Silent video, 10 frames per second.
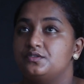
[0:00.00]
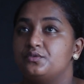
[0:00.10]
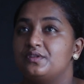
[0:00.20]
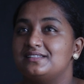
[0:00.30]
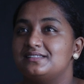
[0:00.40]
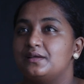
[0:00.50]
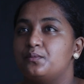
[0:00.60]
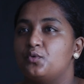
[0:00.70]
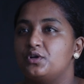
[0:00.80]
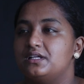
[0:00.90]
So that's the
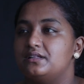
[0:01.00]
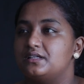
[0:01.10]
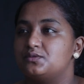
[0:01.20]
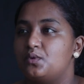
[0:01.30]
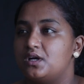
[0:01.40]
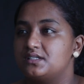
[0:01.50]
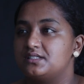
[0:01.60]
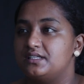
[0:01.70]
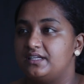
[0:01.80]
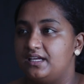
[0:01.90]
model that
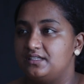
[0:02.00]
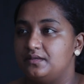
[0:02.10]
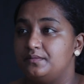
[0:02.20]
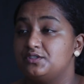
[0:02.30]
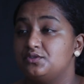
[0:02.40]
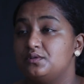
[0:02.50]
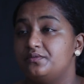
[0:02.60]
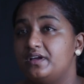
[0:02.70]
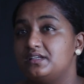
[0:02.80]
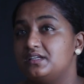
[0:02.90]
works in Kenya. But you will
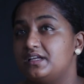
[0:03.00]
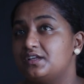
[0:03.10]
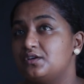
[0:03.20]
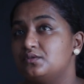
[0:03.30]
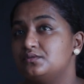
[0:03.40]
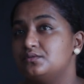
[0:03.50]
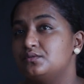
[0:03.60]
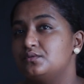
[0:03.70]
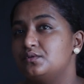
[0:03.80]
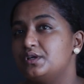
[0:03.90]
find in Kenya
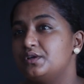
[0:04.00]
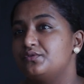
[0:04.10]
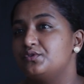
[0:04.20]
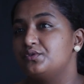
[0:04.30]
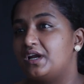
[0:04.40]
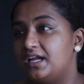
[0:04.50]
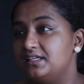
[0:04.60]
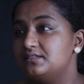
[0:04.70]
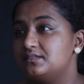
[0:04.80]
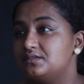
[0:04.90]
also, if you
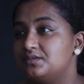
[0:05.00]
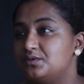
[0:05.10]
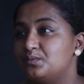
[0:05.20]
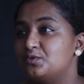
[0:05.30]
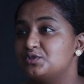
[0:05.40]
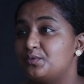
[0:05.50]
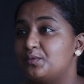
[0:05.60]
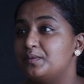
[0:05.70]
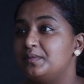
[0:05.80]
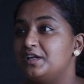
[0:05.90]
write, most
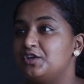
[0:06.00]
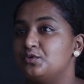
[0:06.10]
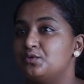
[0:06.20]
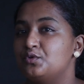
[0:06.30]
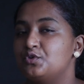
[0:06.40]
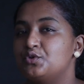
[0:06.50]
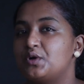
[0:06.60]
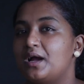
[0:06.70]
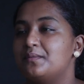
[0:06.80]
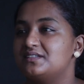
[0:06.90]
probably you
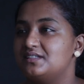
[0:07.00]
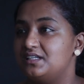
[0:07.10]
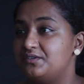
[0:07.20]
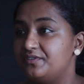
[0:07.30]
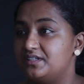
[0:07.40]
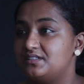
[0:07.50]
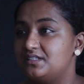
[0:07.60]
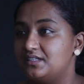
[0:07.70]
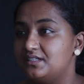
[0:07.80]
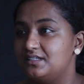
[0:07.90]
come as an
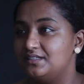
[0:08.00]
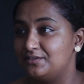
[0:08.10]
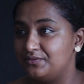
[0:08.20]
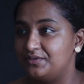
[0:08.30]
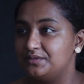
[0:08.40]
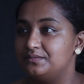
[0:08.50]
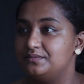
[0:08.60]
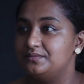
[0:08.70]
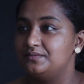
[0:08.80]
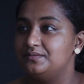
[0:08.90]
investor in the film.
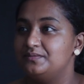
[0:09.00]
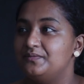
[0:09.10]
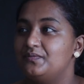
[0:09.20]
Mm.